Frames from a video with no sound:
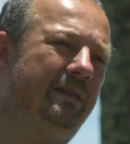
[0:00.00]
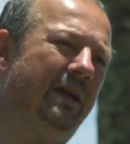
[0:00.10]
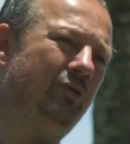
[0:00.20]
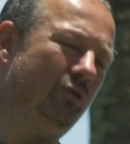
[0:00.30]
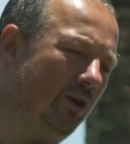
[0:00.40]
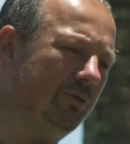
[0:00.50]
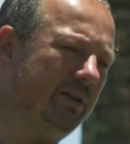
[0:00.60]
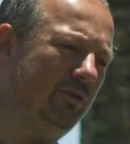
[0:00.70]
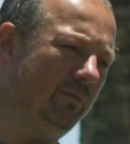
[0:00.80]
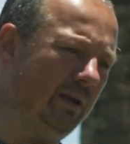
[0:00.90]
And then you
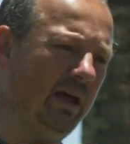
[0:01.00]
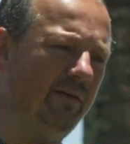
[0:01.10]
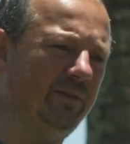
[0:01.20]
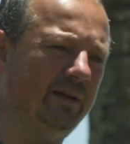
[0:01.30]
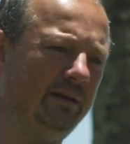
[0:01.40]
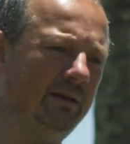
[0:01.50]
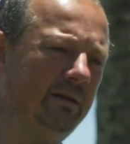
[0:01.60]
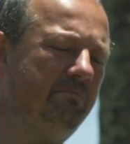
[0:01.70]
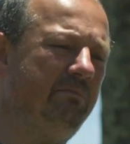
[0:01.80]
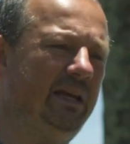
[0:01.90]
know that you will have
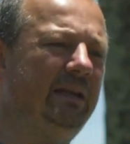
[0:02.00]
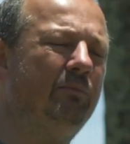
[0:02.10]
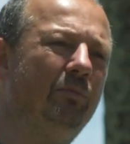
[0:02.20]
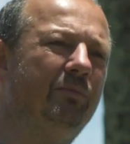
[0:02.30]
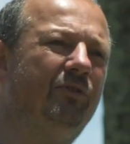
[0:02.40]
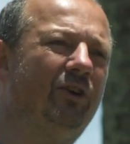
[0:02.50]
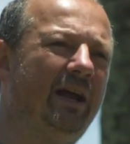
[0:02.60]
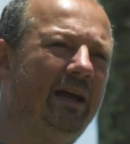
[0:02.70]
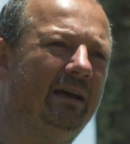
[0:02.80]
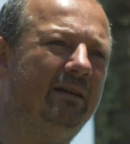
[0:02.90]
the
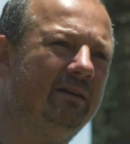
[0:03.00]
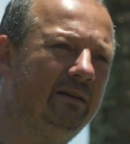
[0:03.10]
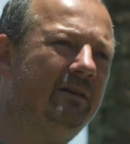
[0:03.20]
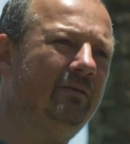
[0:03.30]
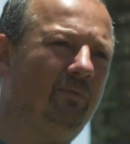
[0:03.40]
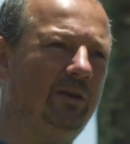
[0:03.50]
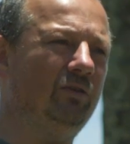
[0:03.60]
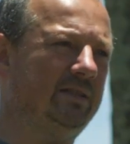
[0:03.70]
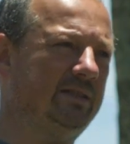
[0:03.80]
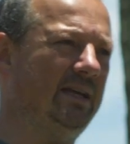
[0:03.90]
minimum drag
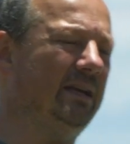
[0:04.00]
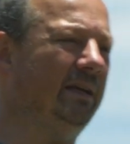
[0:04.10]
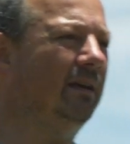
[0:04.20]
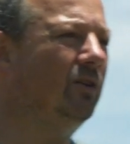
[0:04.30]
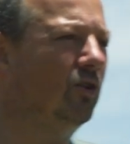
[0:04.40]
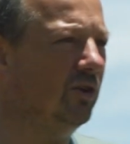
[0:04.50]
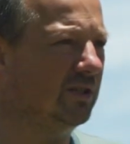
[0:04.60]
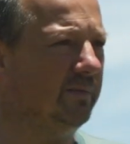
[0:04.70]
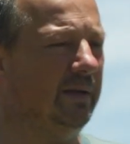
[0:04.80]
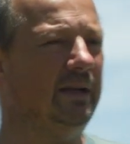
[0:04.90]
when you are sailing
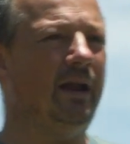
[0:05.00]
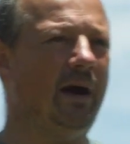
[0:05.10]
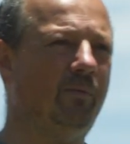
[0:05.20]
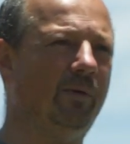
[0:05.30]
crosswind and